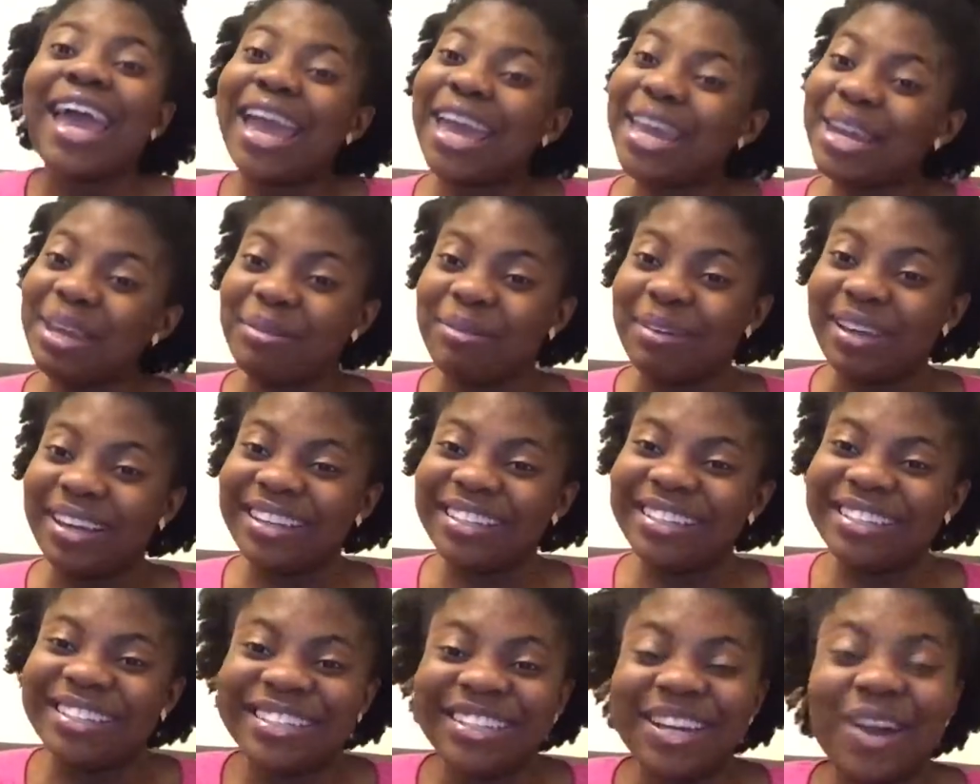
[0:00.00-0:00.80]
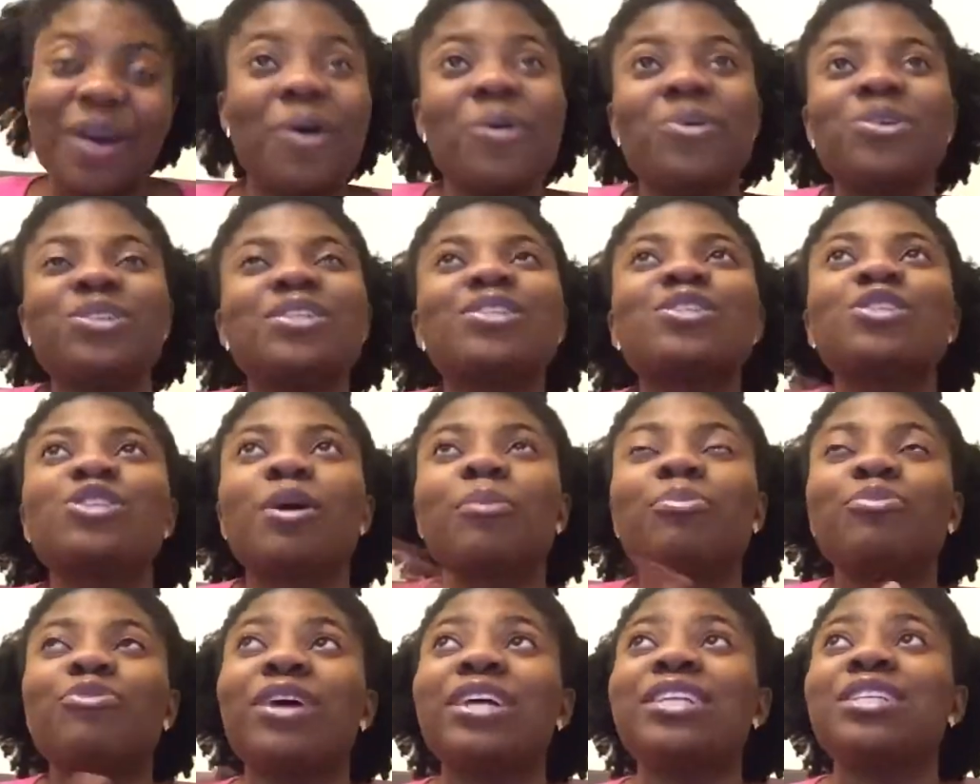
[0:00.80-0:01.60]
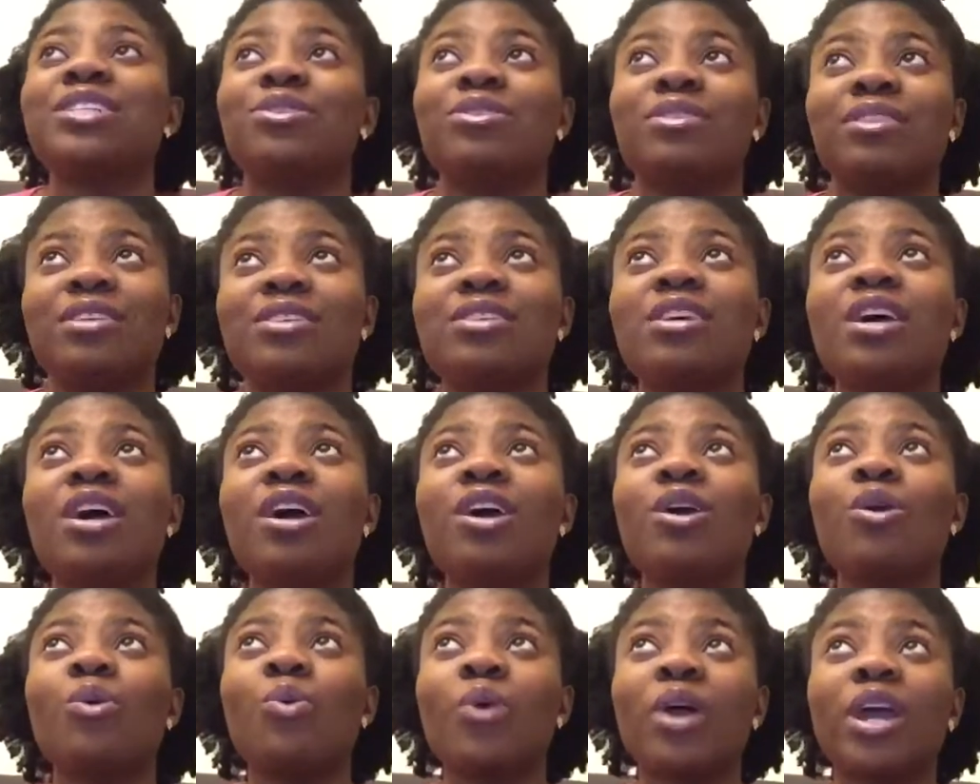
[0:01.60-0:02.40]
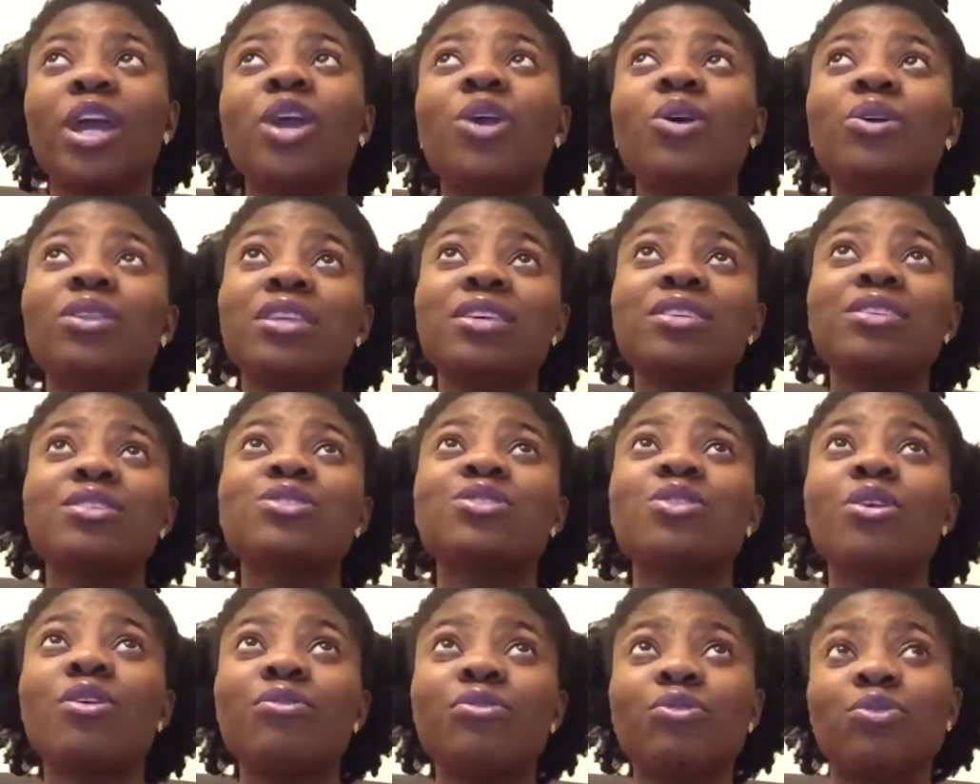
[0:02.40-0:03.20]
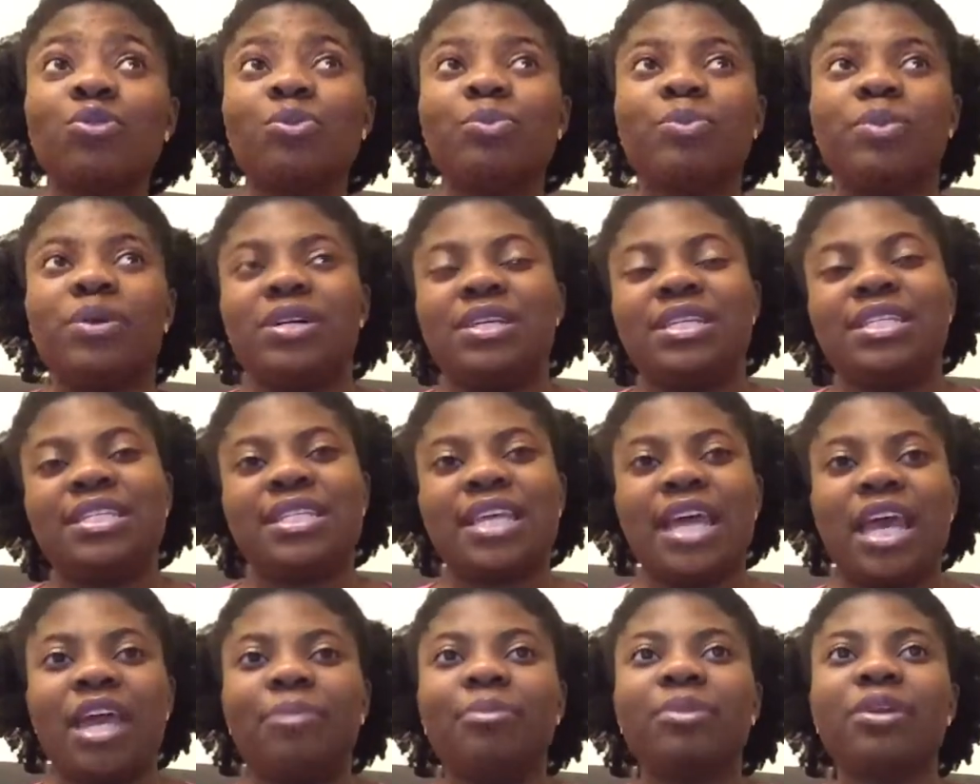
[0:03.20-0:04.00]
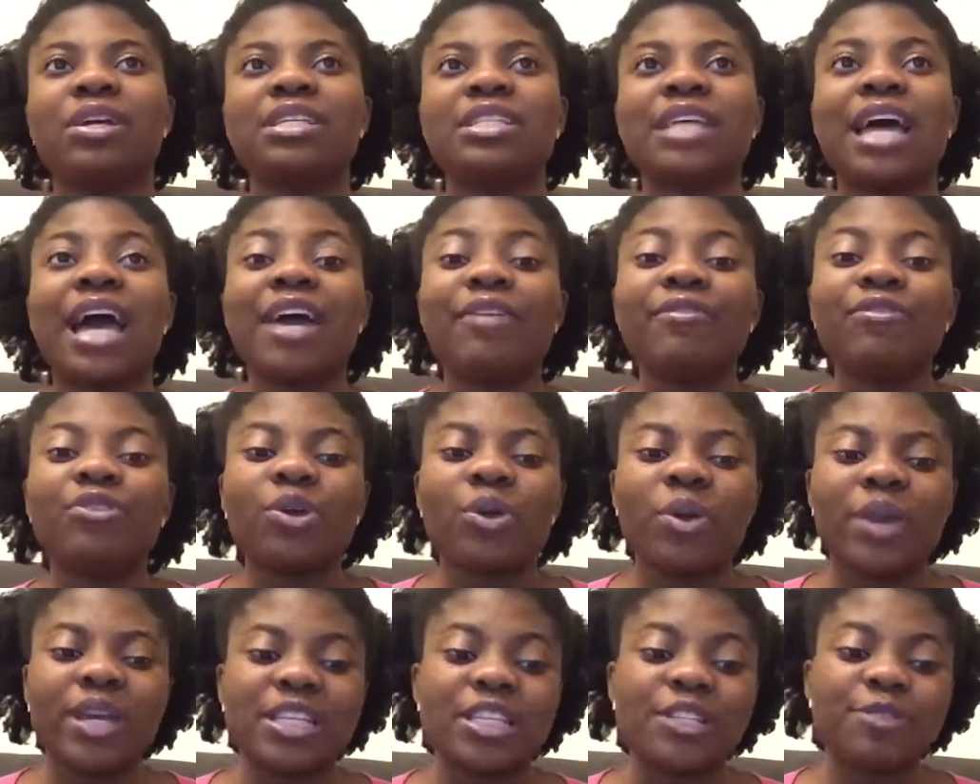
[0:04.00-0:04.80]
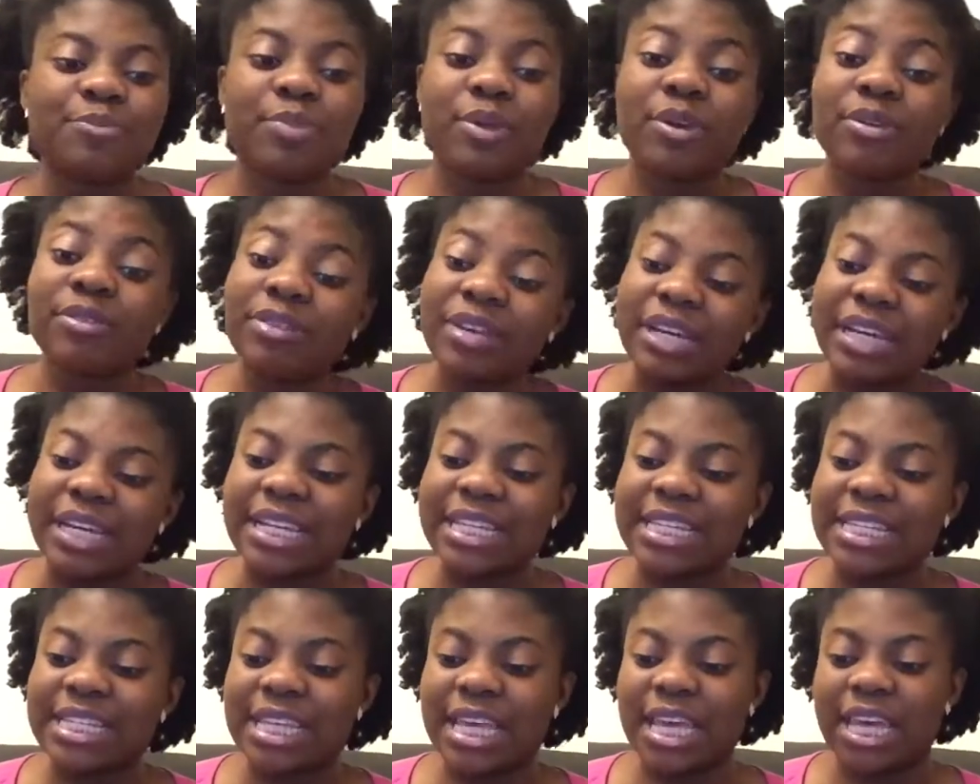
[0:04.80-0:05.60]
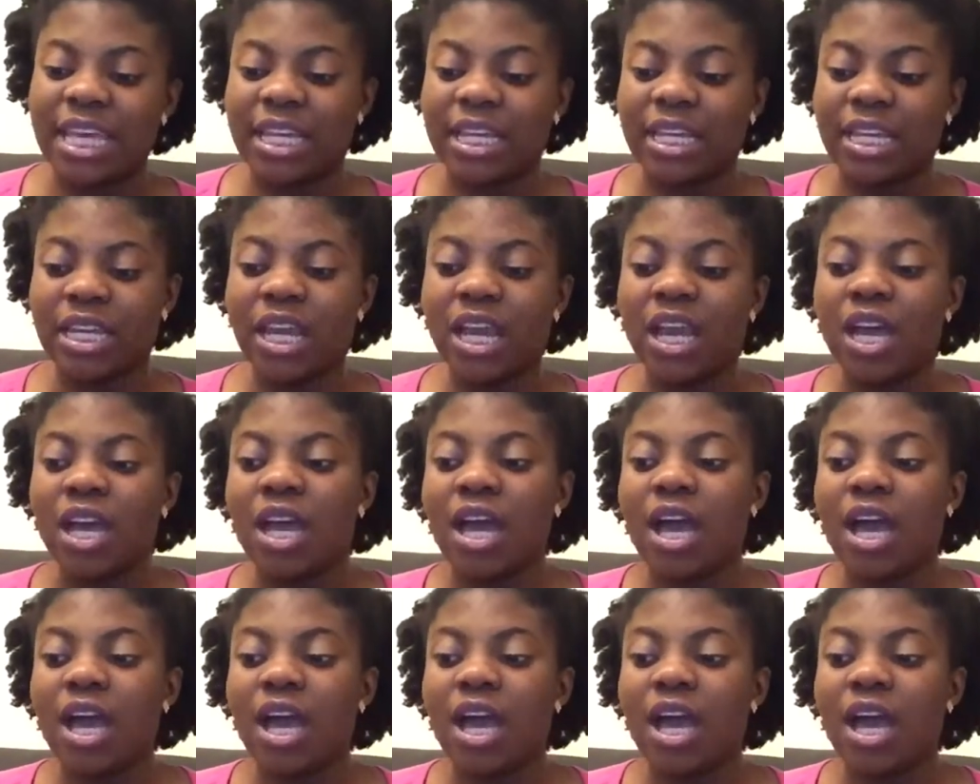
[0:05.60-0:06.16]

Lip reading: anyway, or just stop working on this novel per se, because I have no experience in